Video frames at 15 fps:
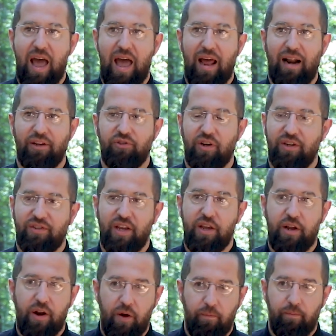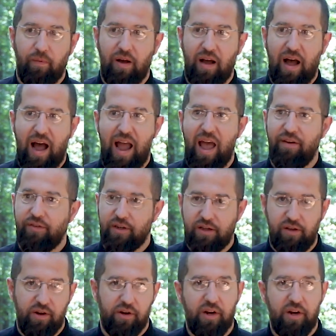And I try to say, I have a clear